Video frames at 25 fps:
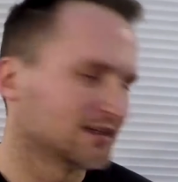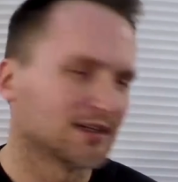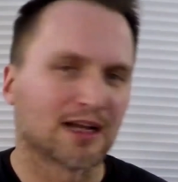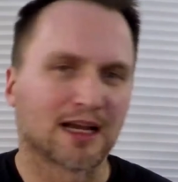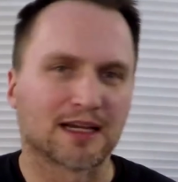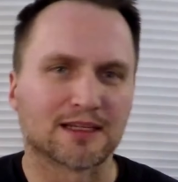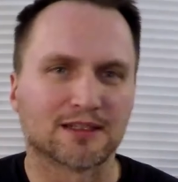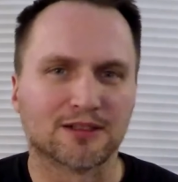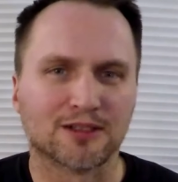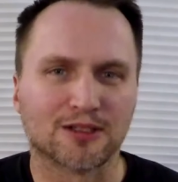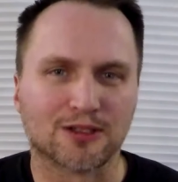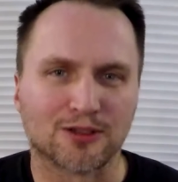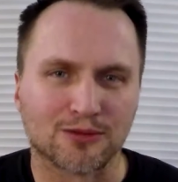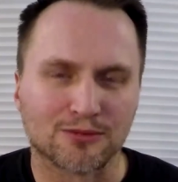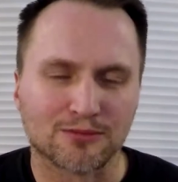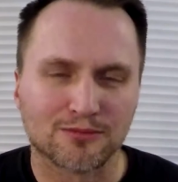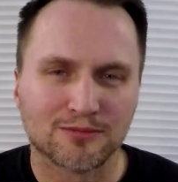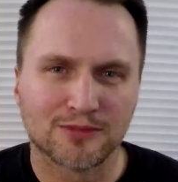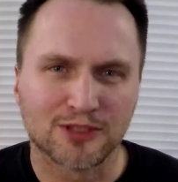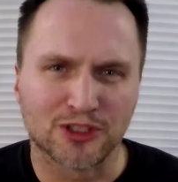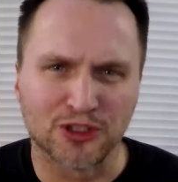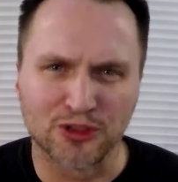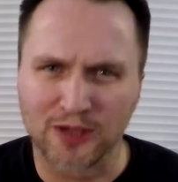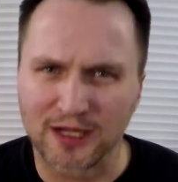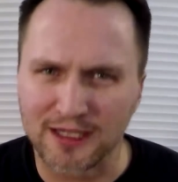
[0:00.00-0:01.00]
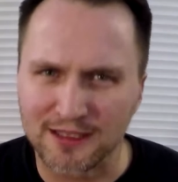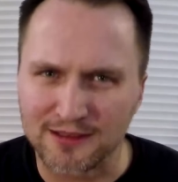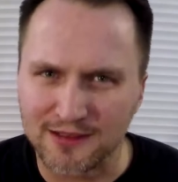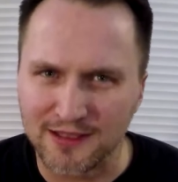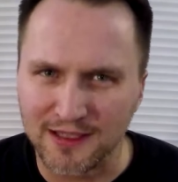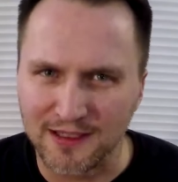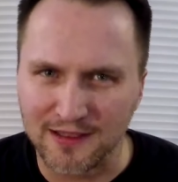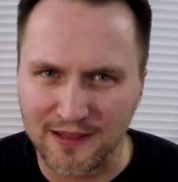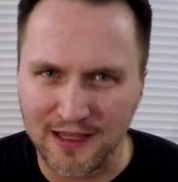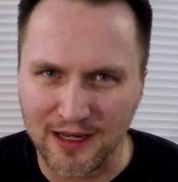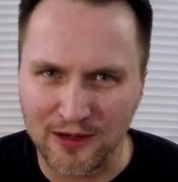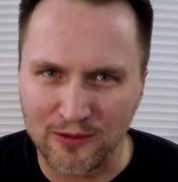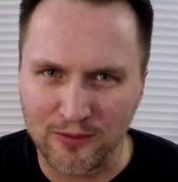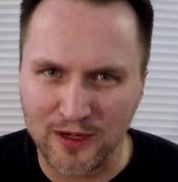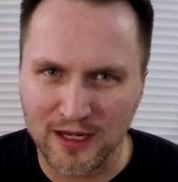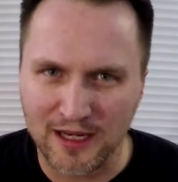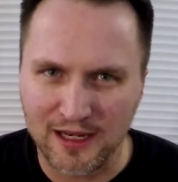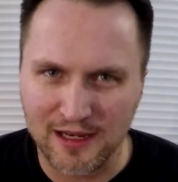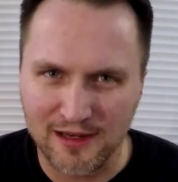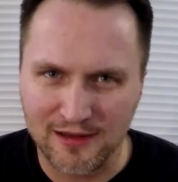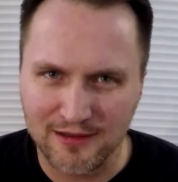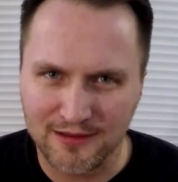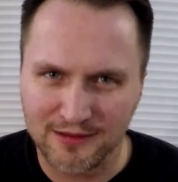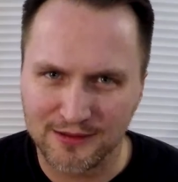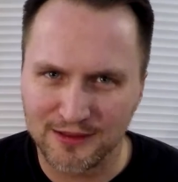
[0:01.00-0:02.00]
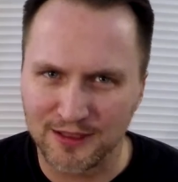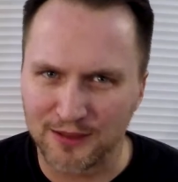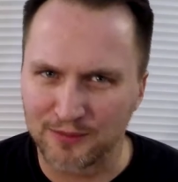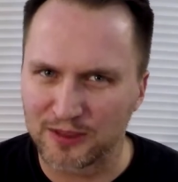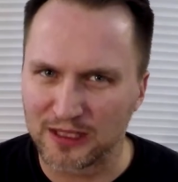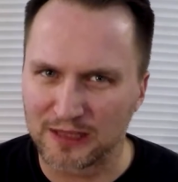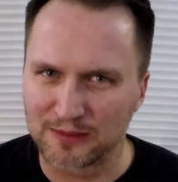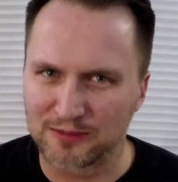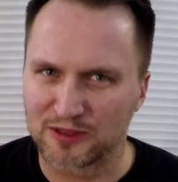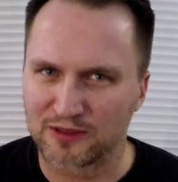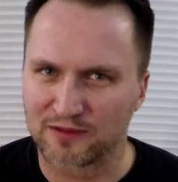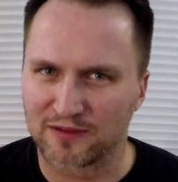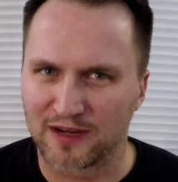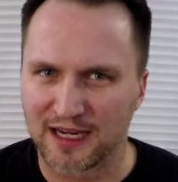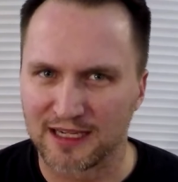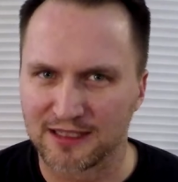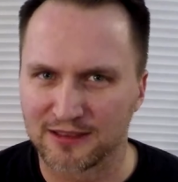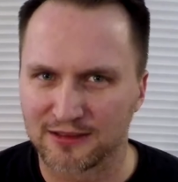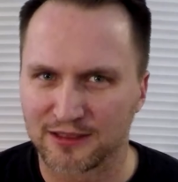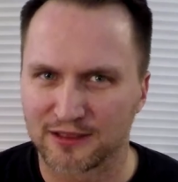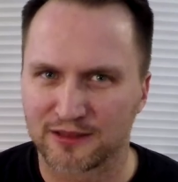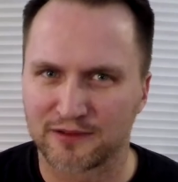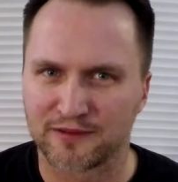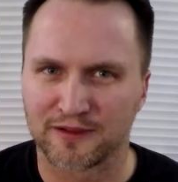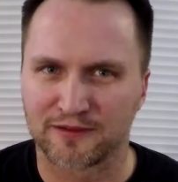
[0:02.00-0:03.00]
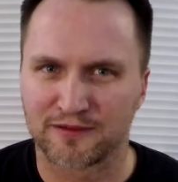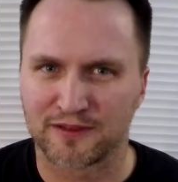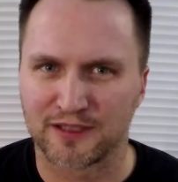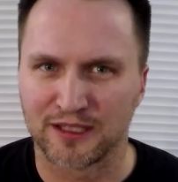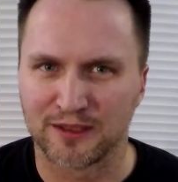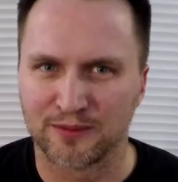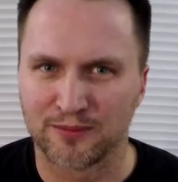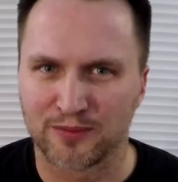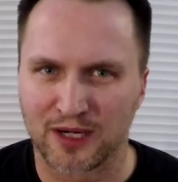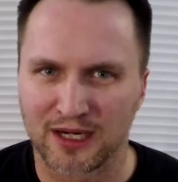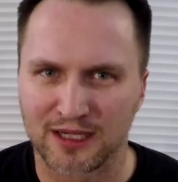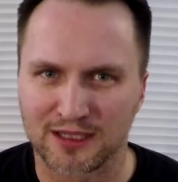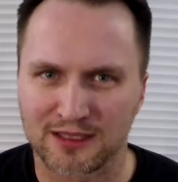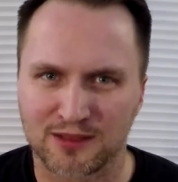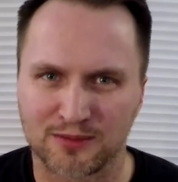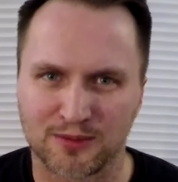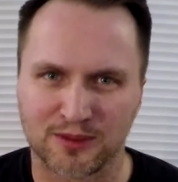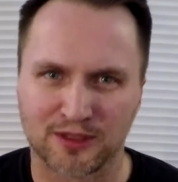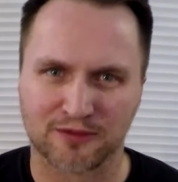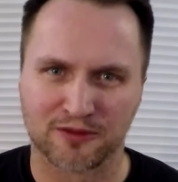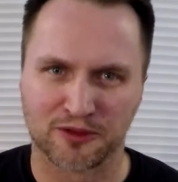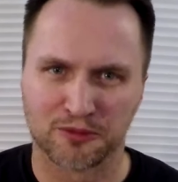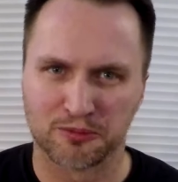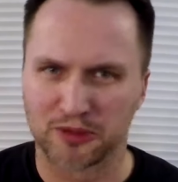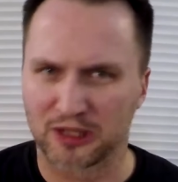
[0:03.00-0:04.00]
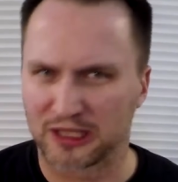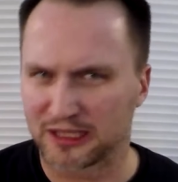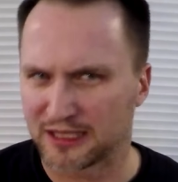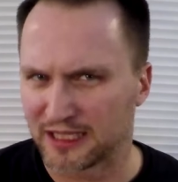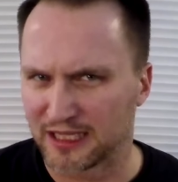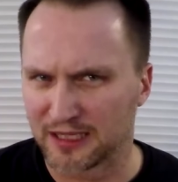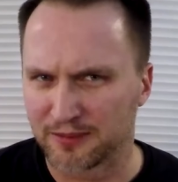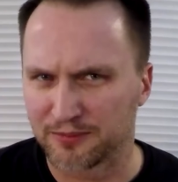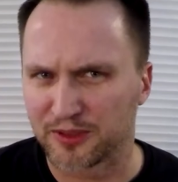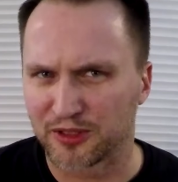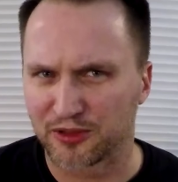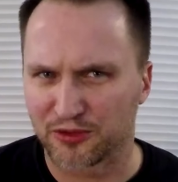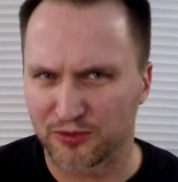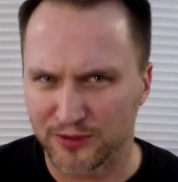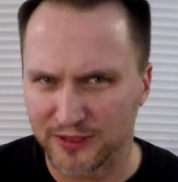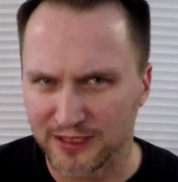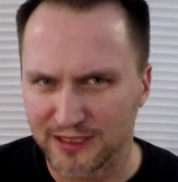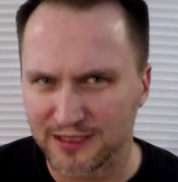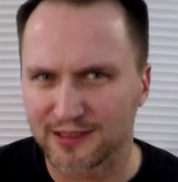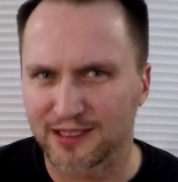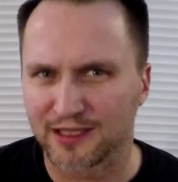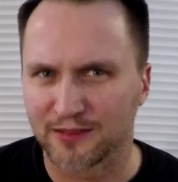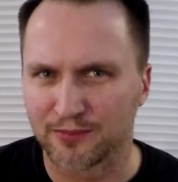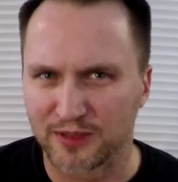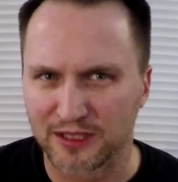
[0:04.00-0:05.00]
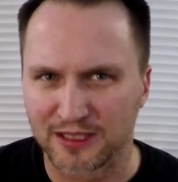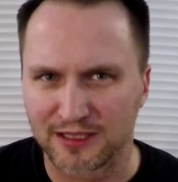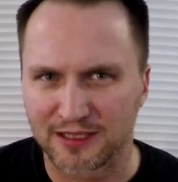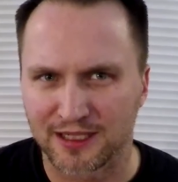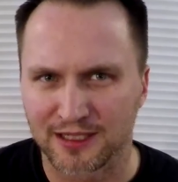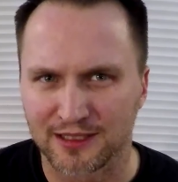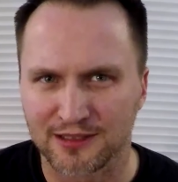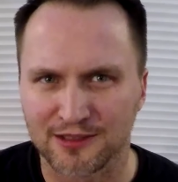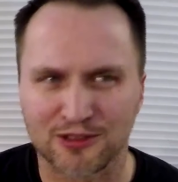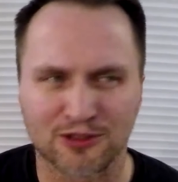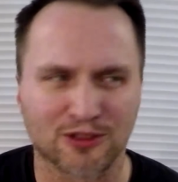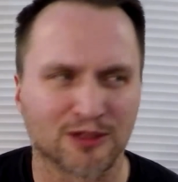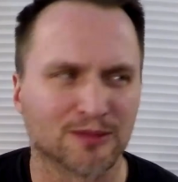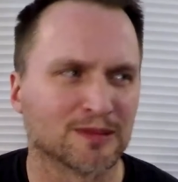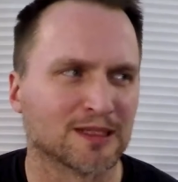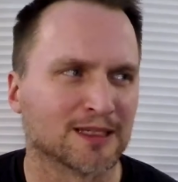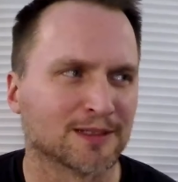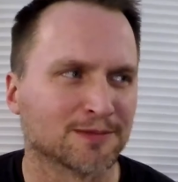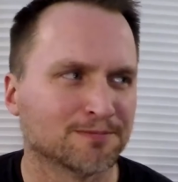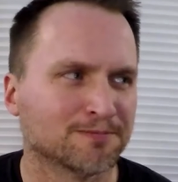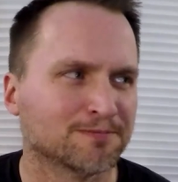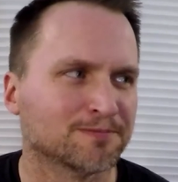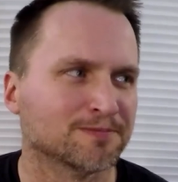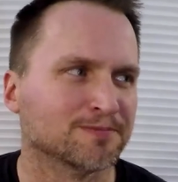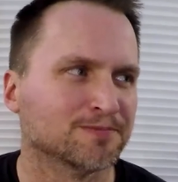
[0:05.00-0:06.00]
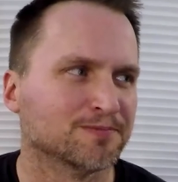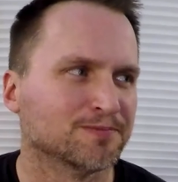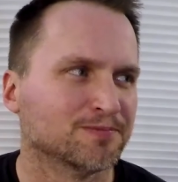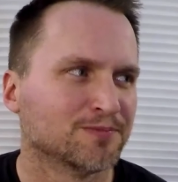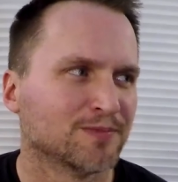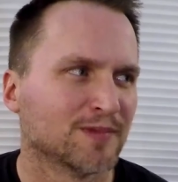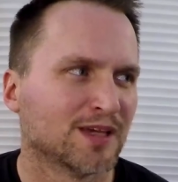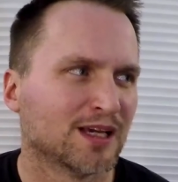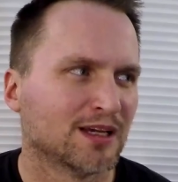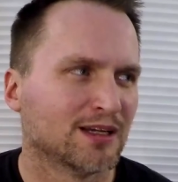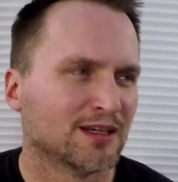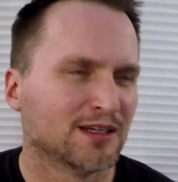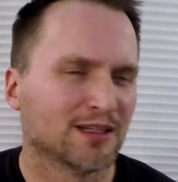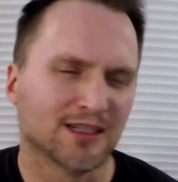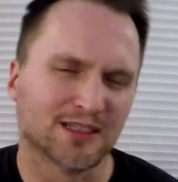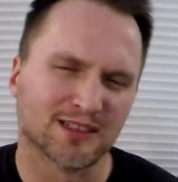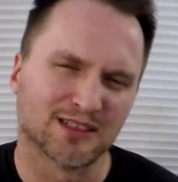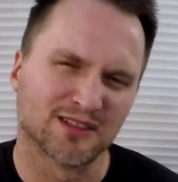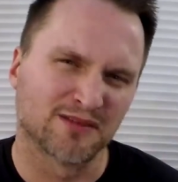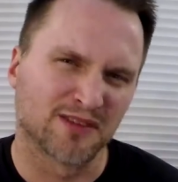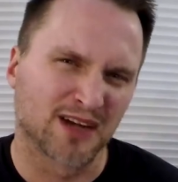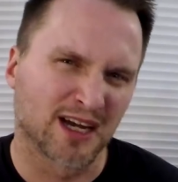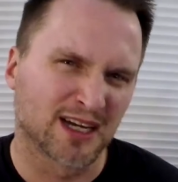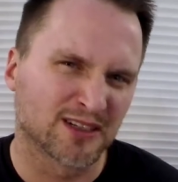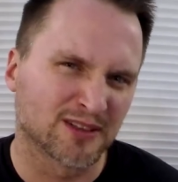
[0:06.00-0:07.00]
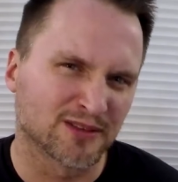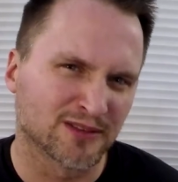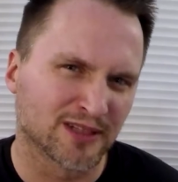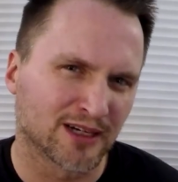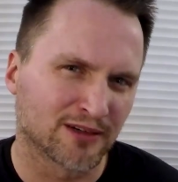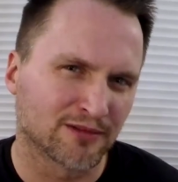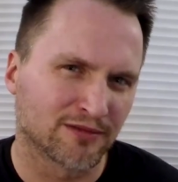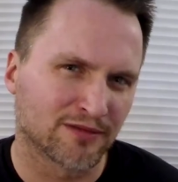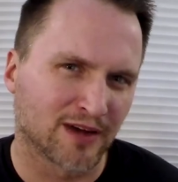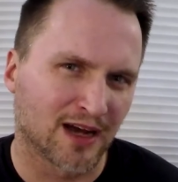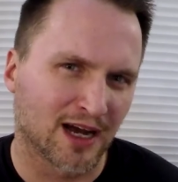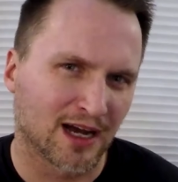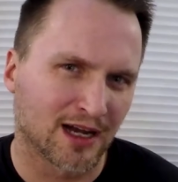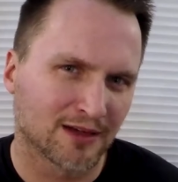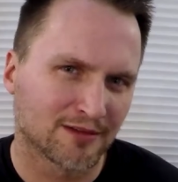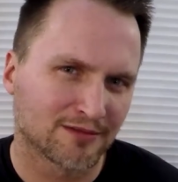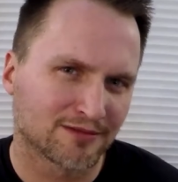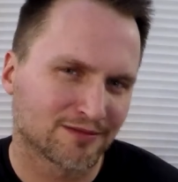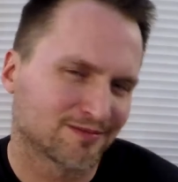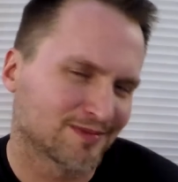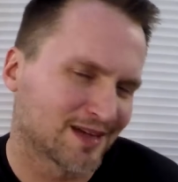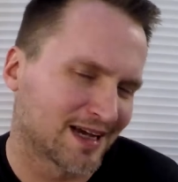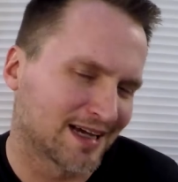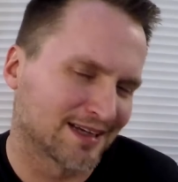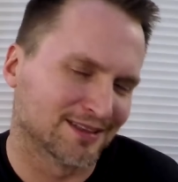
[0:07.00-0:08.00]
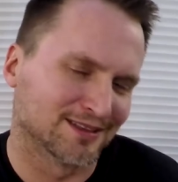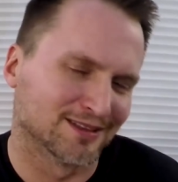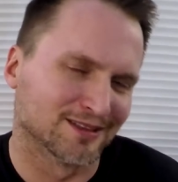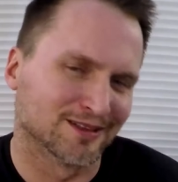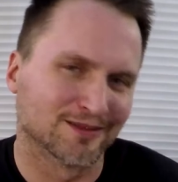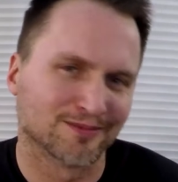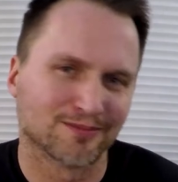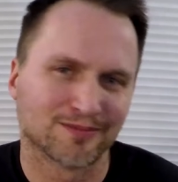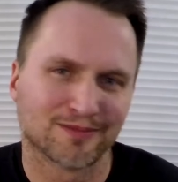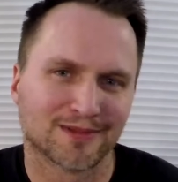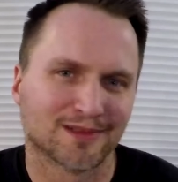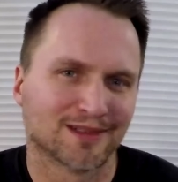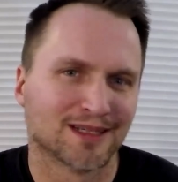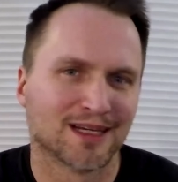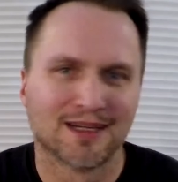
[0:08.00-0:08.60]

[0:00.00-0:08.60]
I don't know. Do you guys think that way? Sometimes the vinyl is 15 bucks, but if you bought the MP3s, they'd be 10. So I'm like, is the vinyl now 5? I don't know.